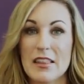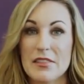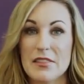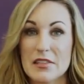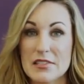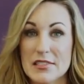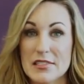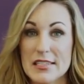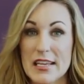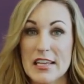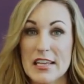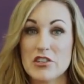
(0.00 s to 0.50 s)
the
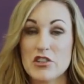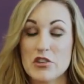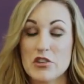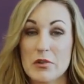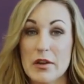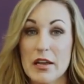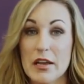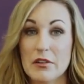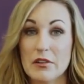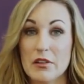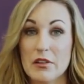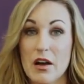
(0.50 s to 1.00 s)
stand your
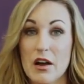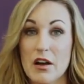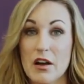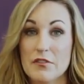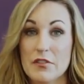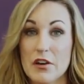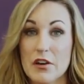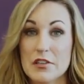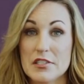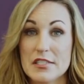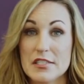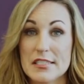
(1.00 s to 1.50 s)
ground law
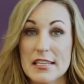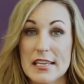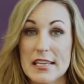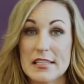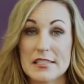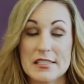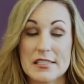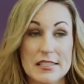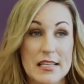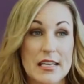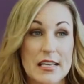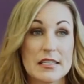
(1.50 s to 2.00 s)
of our
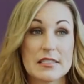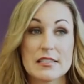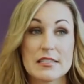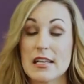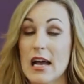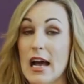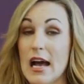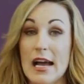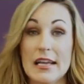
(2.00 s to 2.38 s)
state says